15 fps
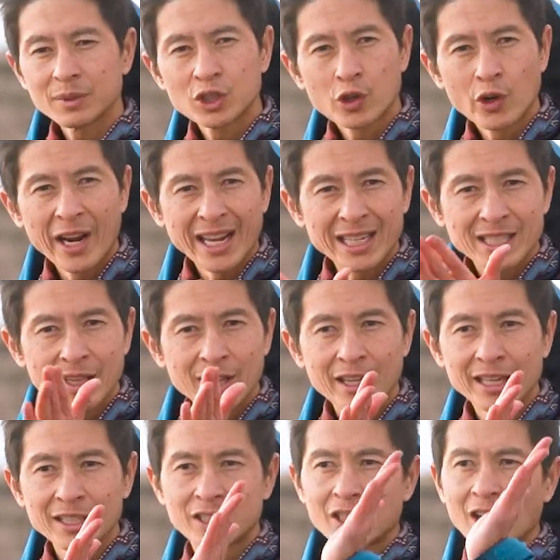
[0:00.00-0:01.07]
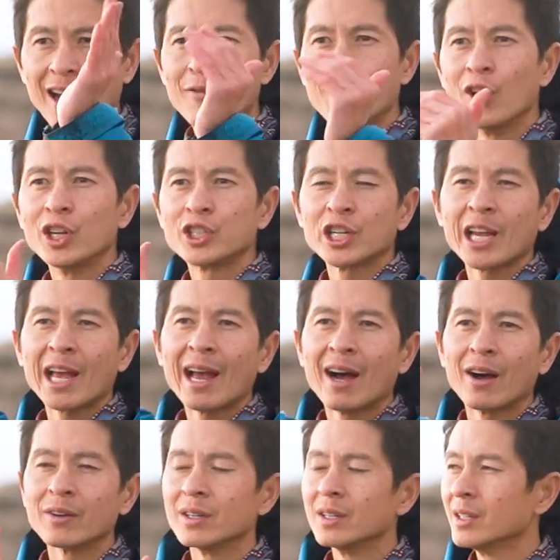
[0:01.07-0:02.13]
trees and things diverging
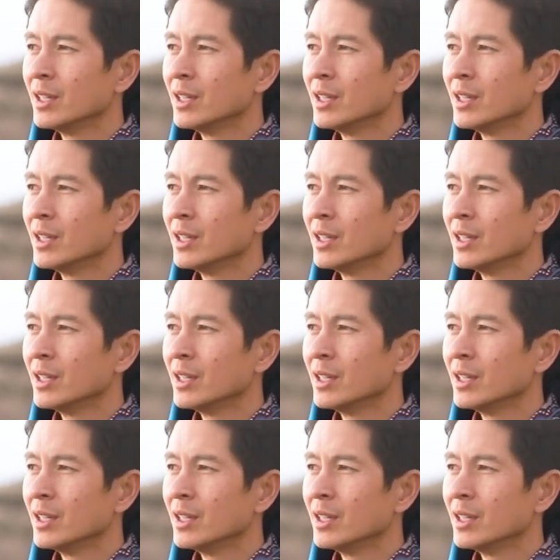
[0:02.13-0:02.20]
out.